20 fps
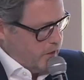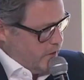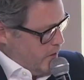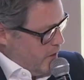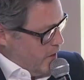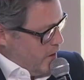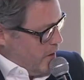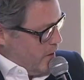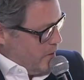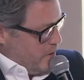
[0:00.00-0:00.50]

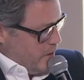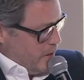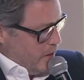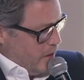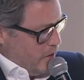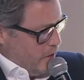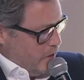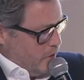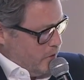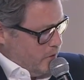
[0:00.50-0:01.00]

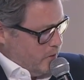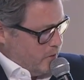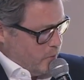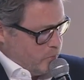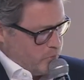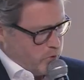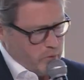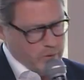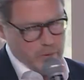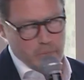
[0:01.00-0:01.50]
Yeah, I think
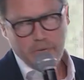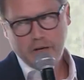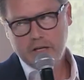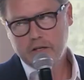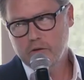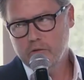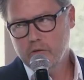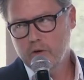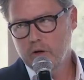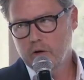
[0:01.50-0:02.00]
that probably
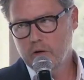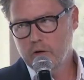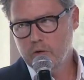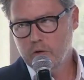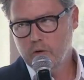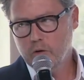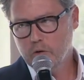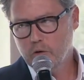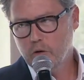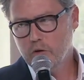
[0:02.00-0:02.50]
back
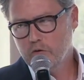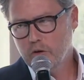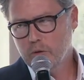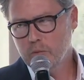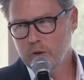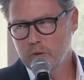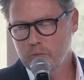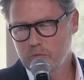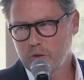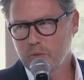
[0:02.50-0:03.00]
on
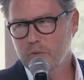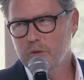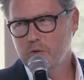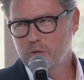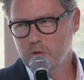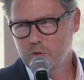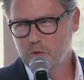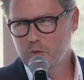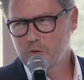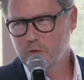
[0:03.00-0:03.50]
government probably
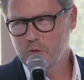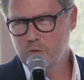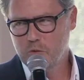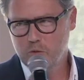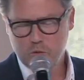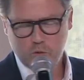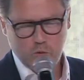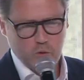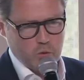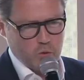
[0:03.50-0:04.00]

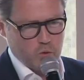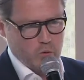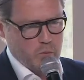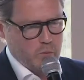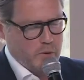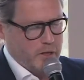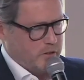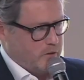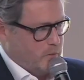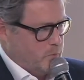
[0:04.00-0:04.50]
to
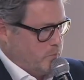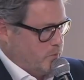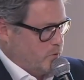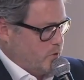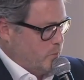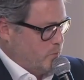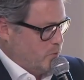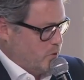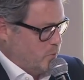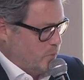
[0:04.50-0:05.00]
make
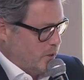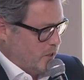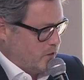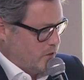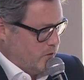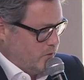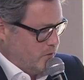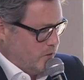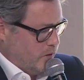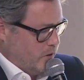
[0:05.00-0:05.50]
some
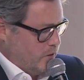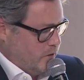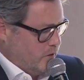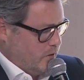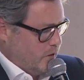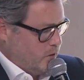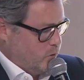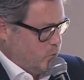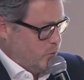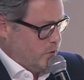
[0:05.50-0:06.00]
perspective. I
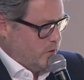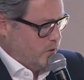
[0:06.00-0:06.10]
think that